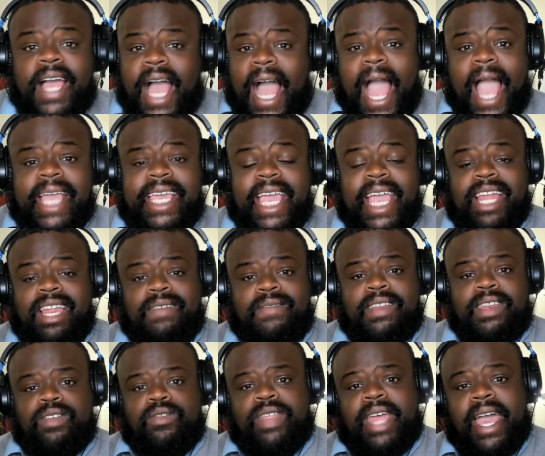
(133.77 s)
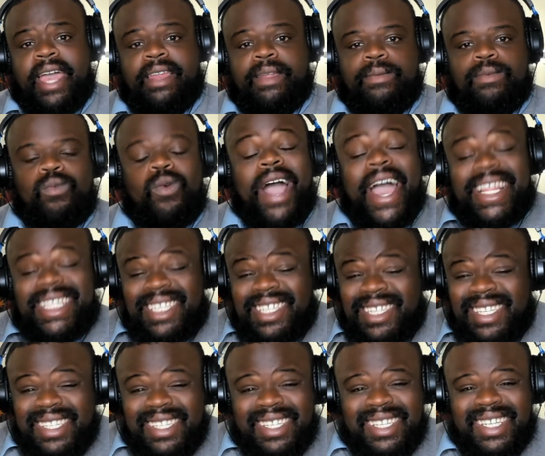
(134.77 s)
I can't even do that.
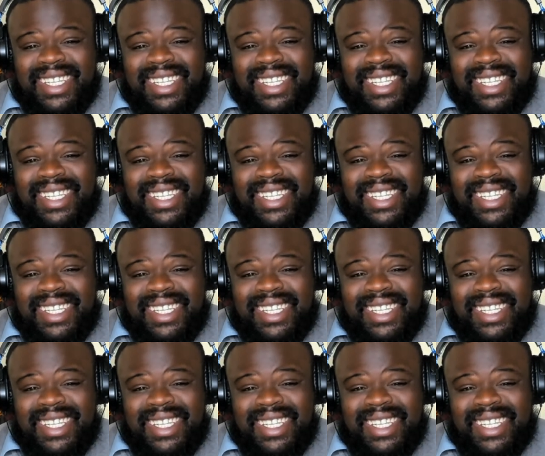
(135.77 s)
What?